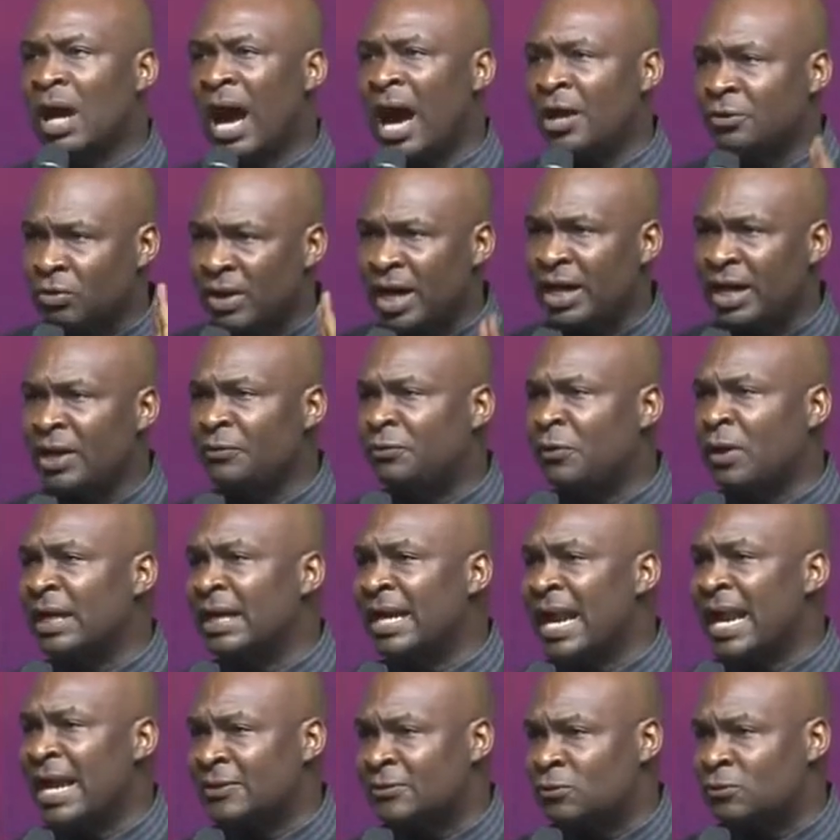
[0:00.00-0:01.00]
Are you ready for
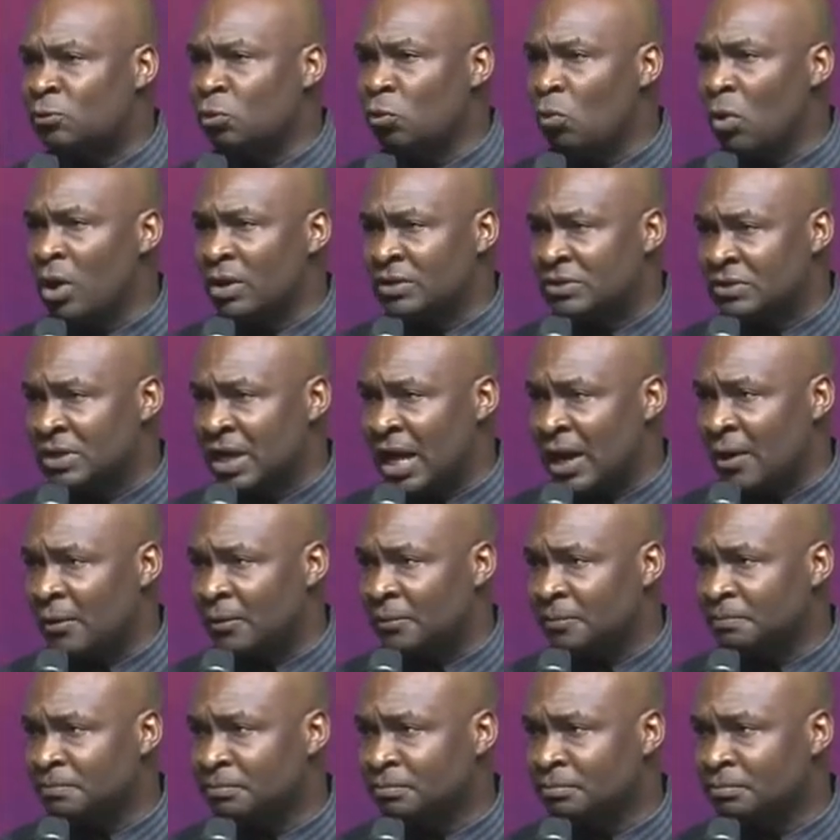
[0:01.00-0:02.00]
the next two words now?